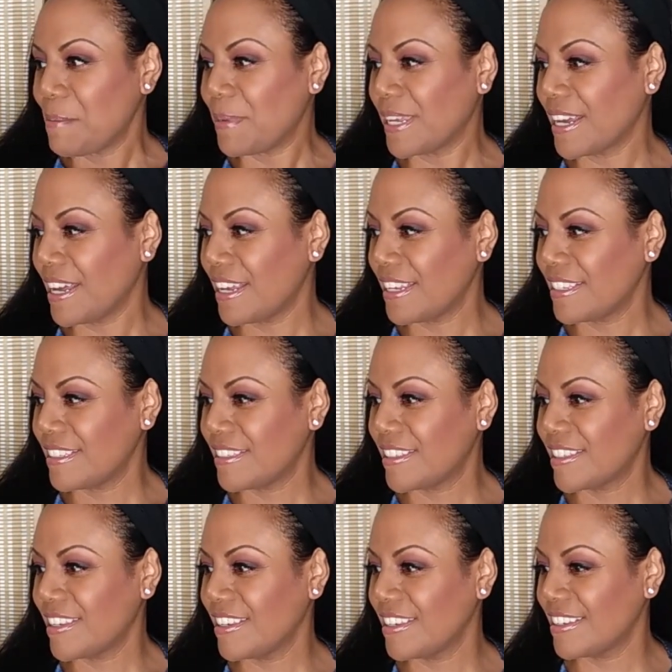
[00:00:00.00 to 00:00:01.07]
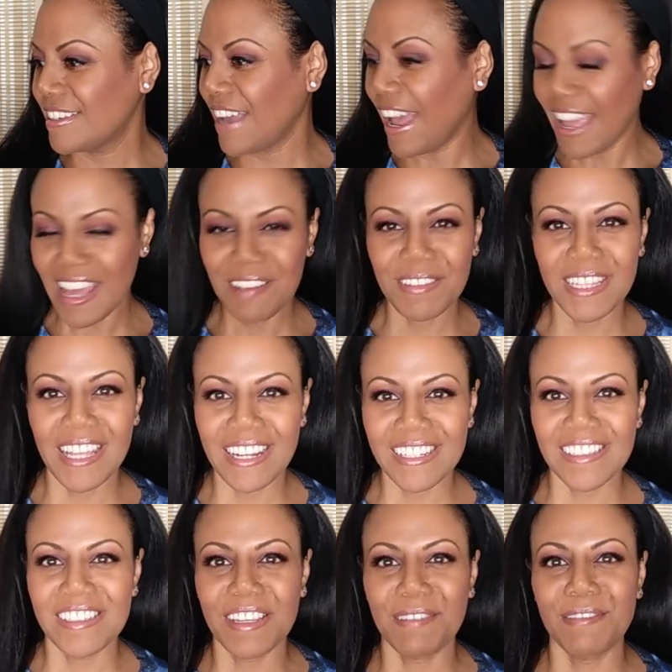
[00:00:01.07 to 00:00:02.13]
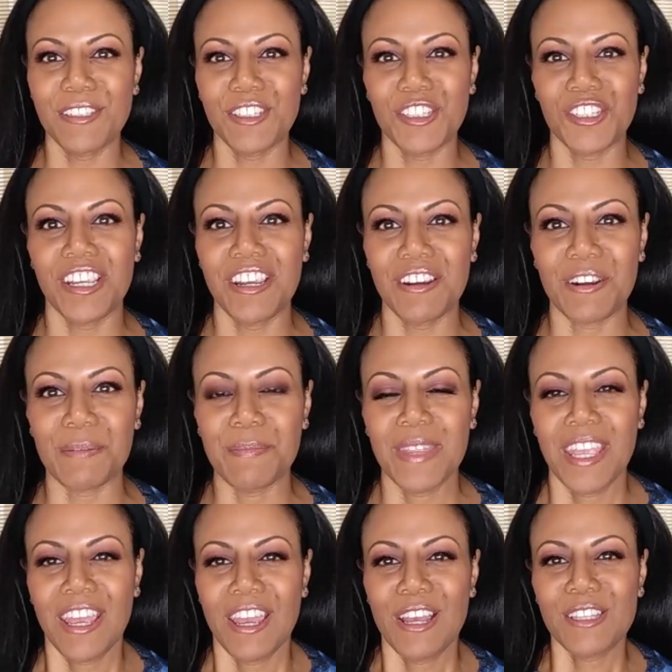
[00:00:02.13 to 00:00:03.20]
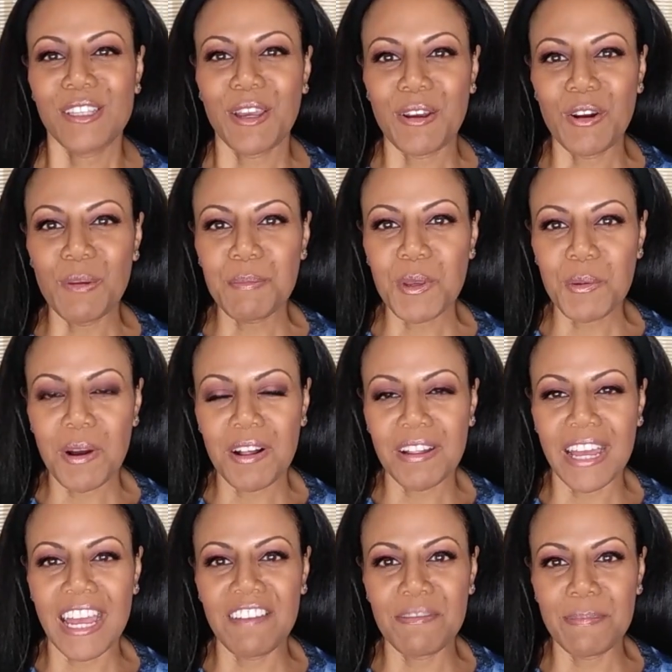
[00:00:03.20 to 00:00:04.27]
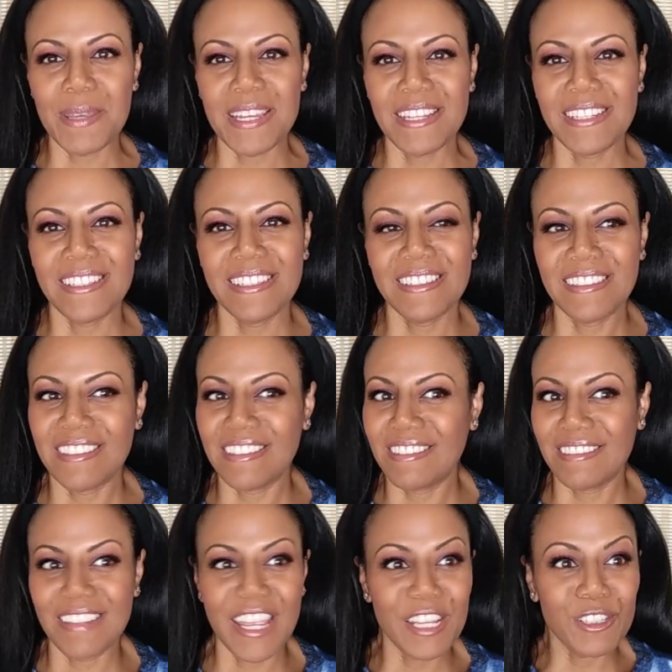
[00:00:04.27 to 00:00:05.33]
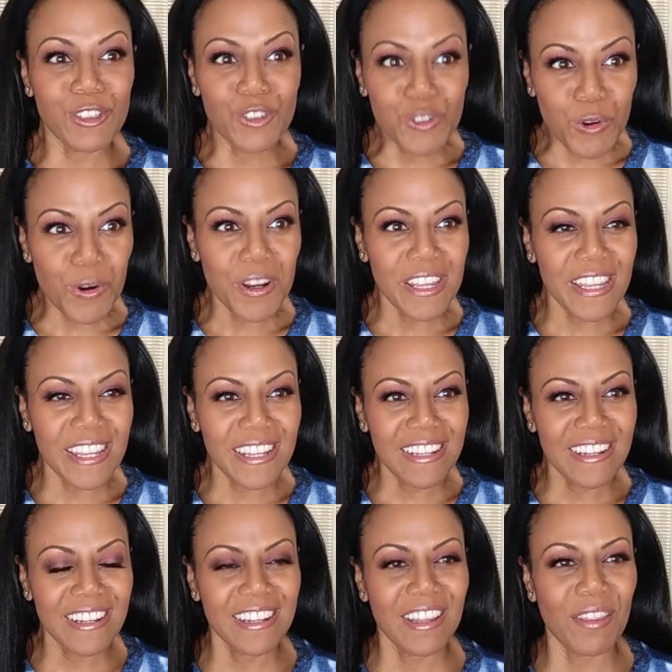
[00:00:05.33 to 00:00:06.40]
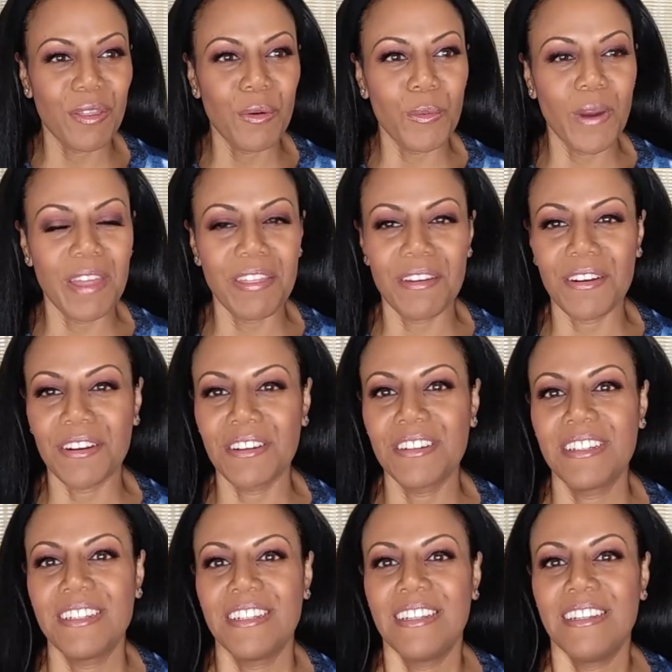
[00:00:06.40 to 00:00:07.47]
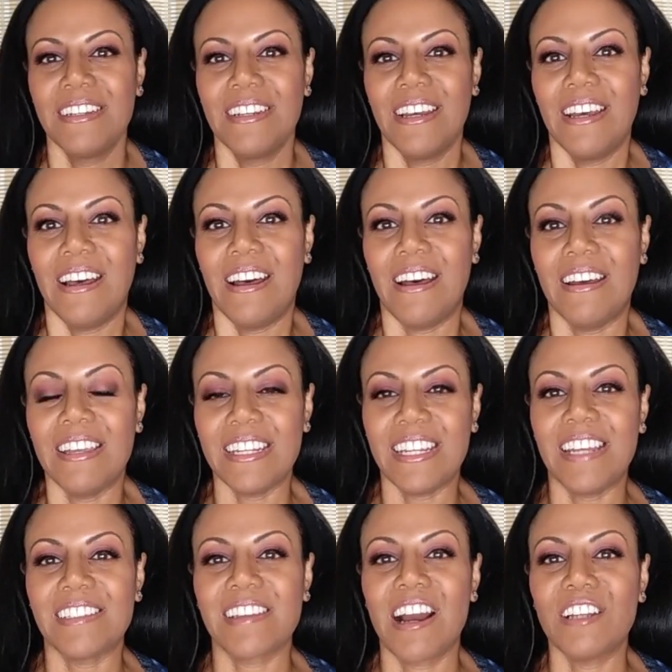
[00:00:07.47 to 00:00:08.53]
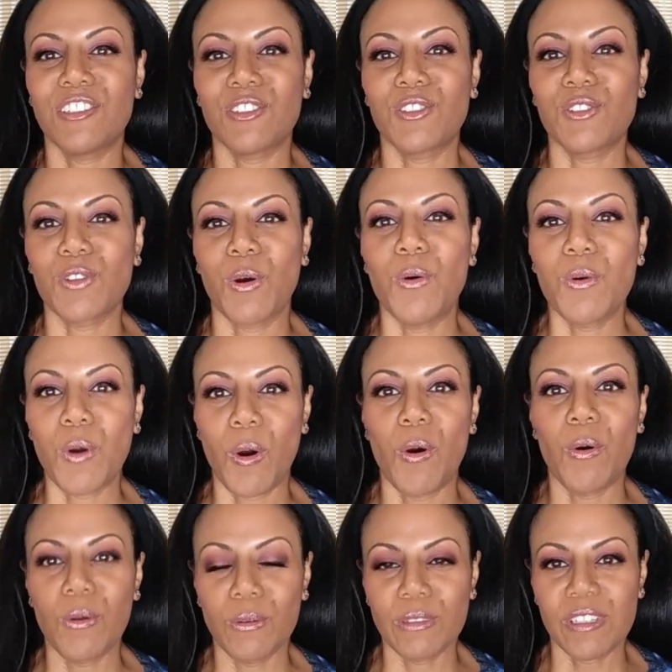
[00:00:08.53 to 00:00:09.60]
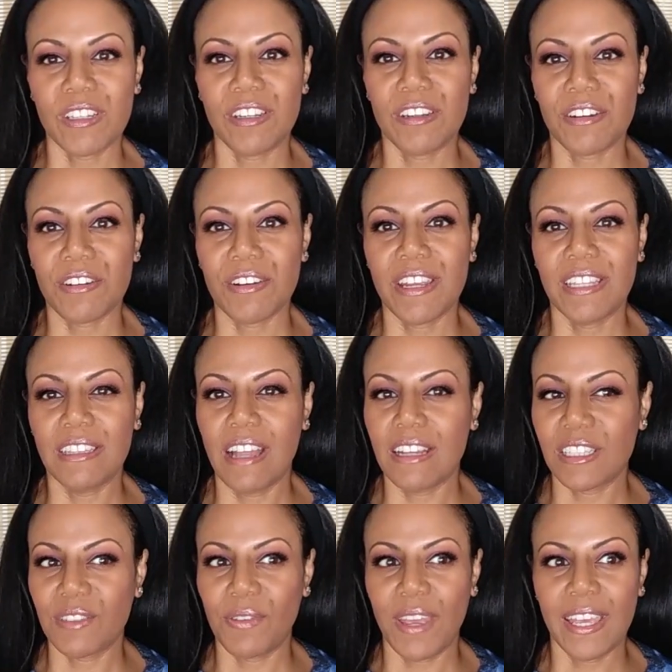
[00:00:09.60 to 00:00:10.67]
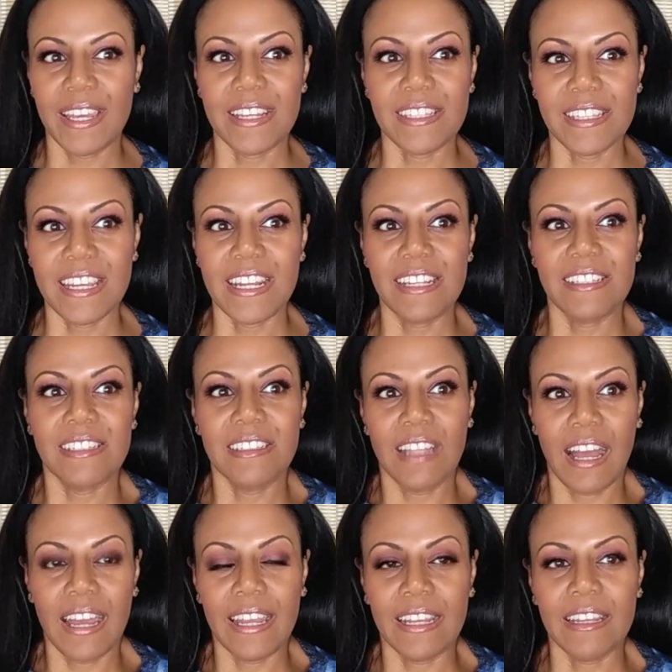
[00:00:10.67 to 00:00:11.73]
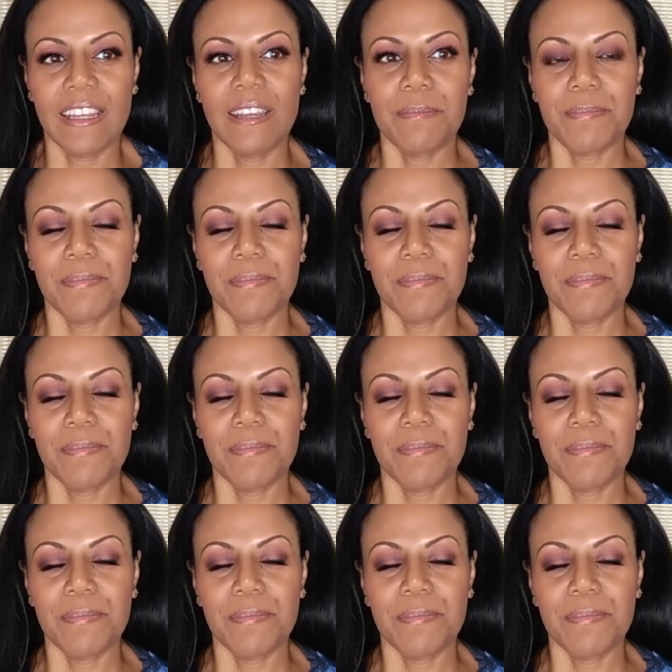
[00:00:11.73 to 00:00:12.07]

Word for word: because I have a lot of stuff to share. So I hope you all have been enjoying the weather. It has gotten so cold here in Las Vegas. It is like